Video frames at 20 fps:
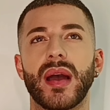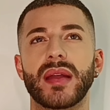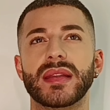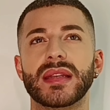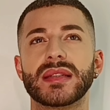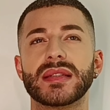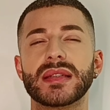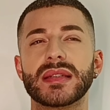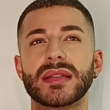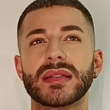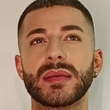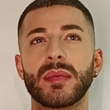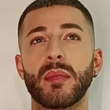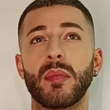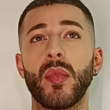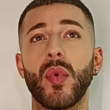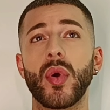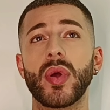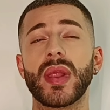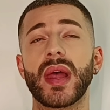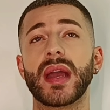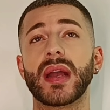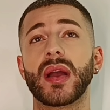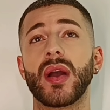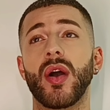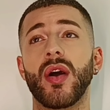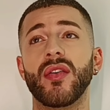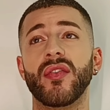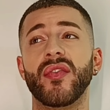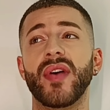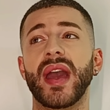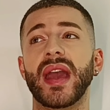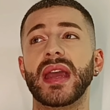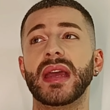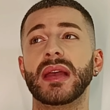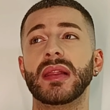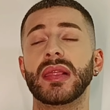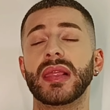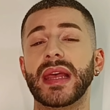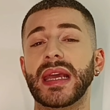this is more like of
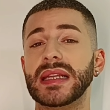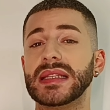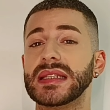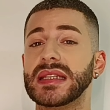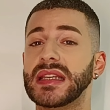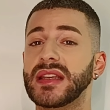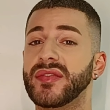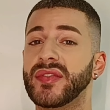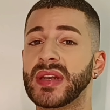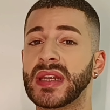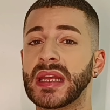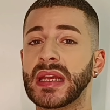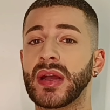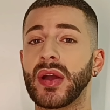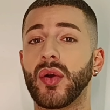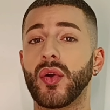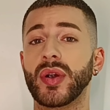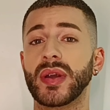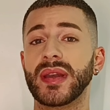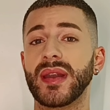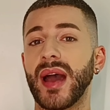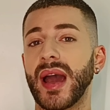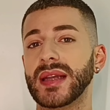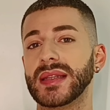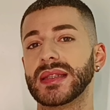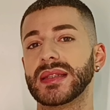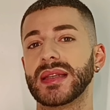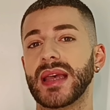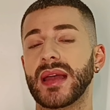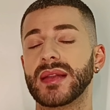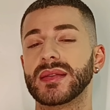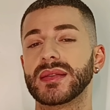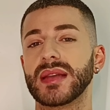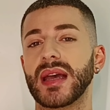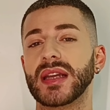a late evening or night scent.